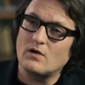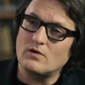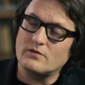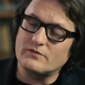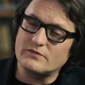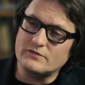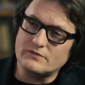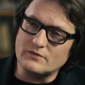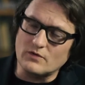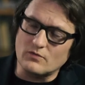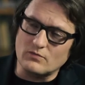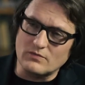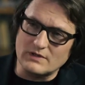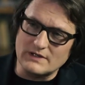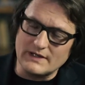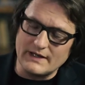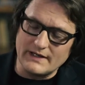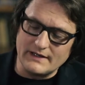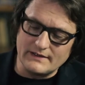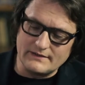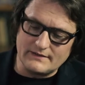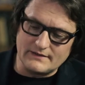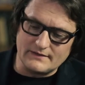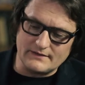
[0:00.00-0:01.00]
So
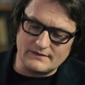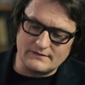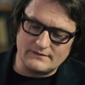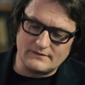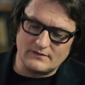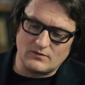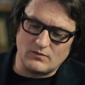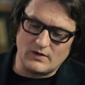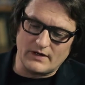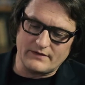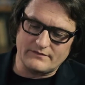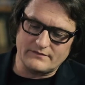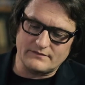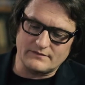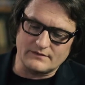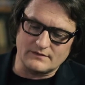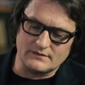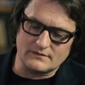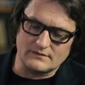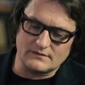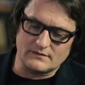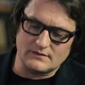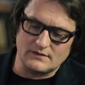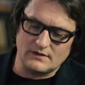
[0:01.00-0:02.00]
related to this
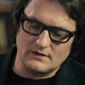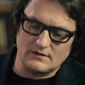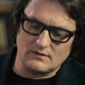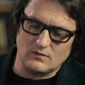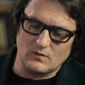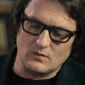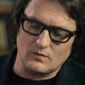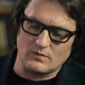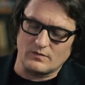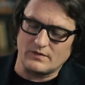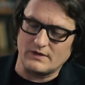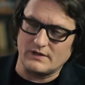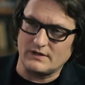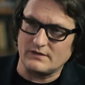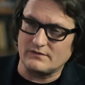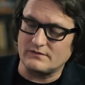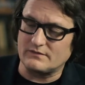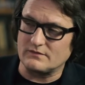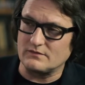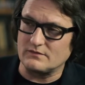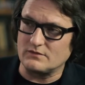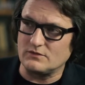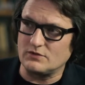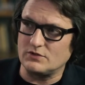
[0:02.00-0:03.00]
question,
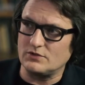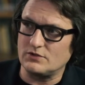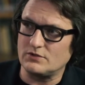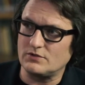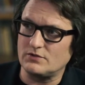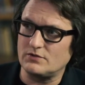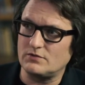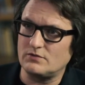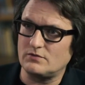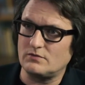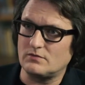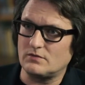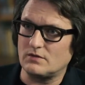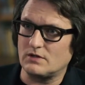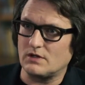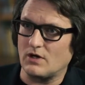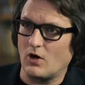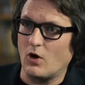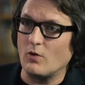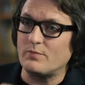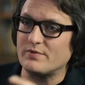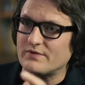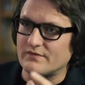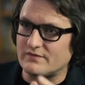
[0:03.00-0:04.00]
these new
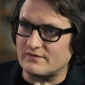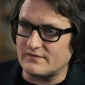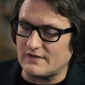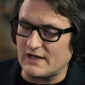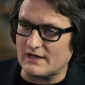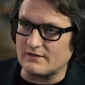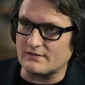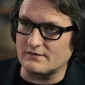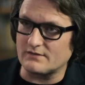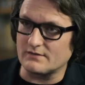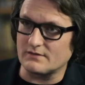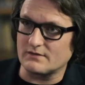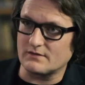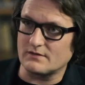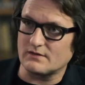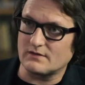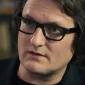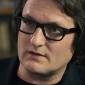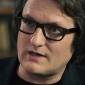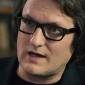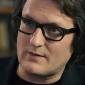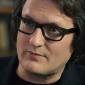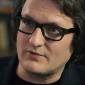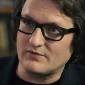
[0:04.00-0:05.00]
open
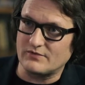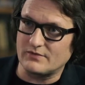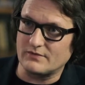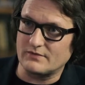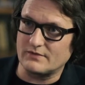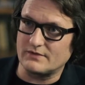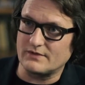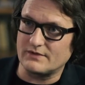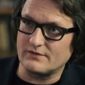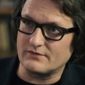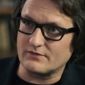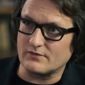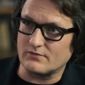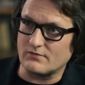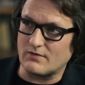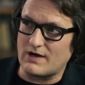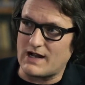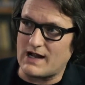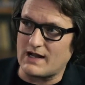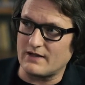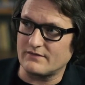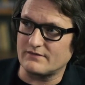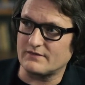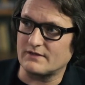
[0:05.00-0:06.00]
sector opportunities are
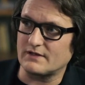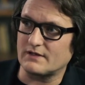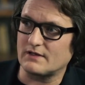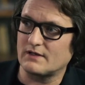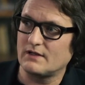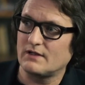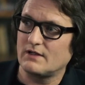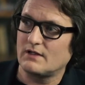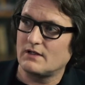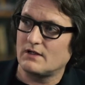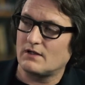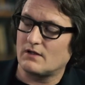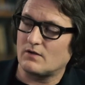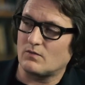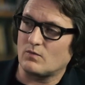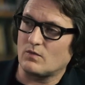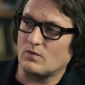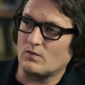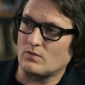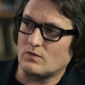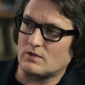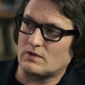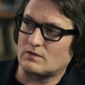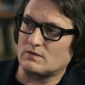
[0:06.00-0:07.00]
rising.
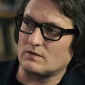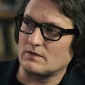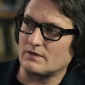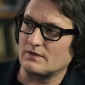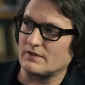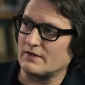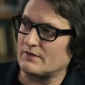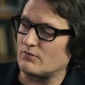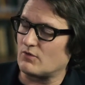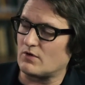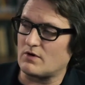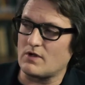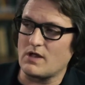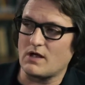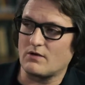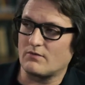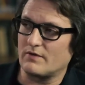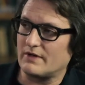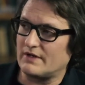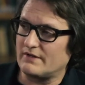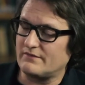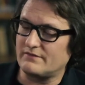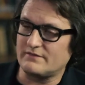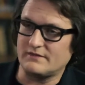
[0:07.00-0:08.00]
Clearly, we're
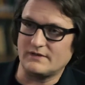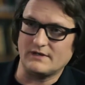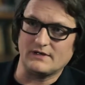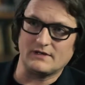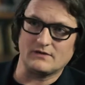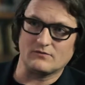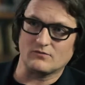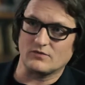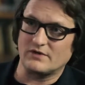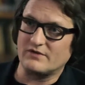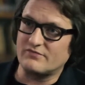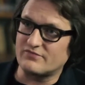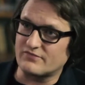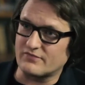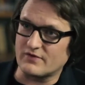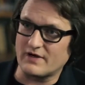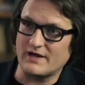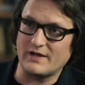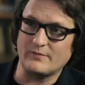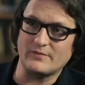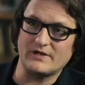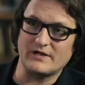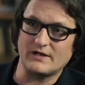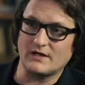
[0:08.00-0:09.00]
already seeing
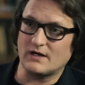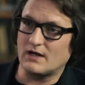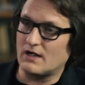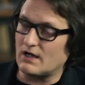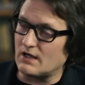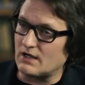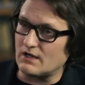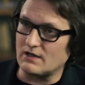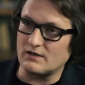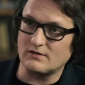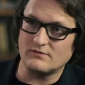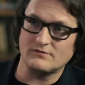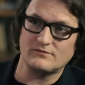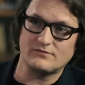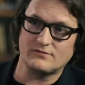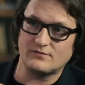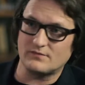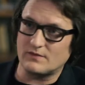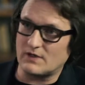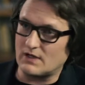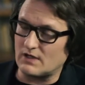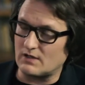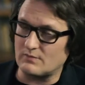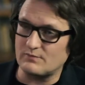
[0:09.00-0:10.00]
reframing
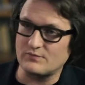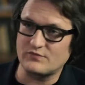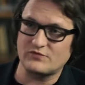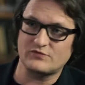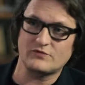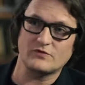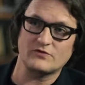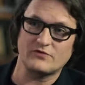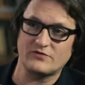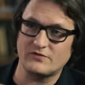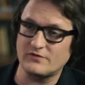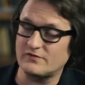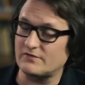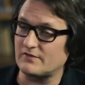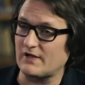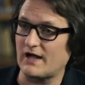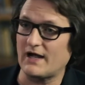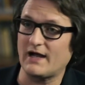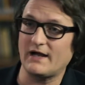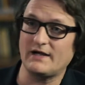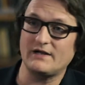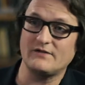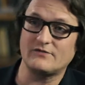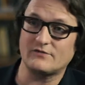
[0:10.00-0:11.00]
of
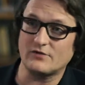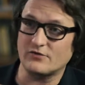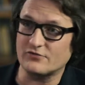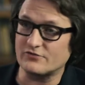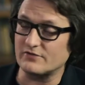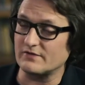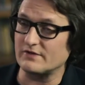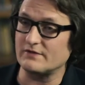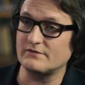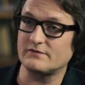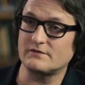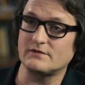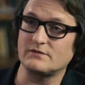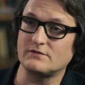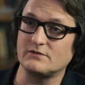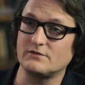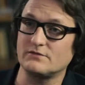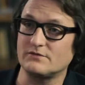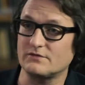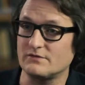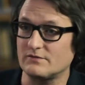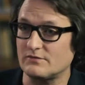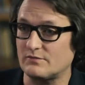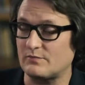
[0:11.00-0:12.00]
society, social
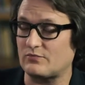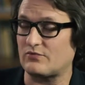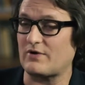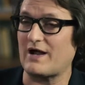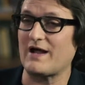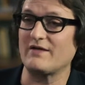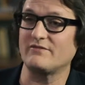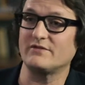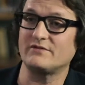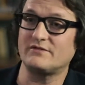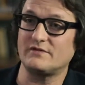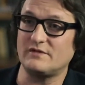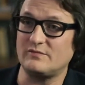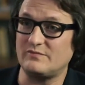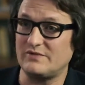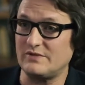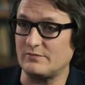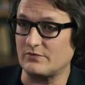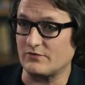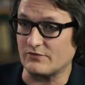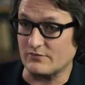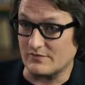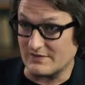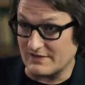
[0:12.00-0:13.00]
institutions, privacy,
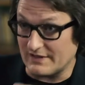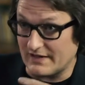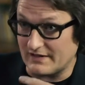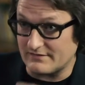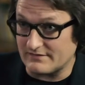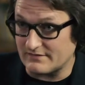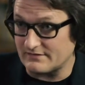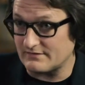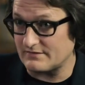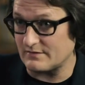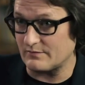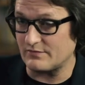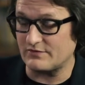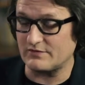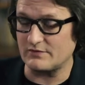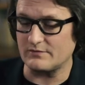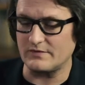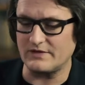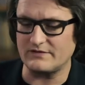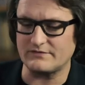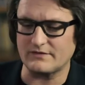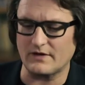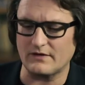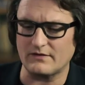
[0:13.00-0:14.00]
people's relationships
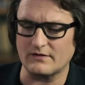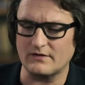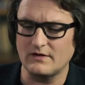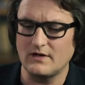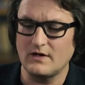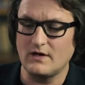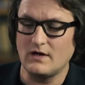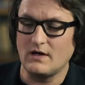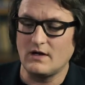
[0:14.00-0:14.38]
to each other.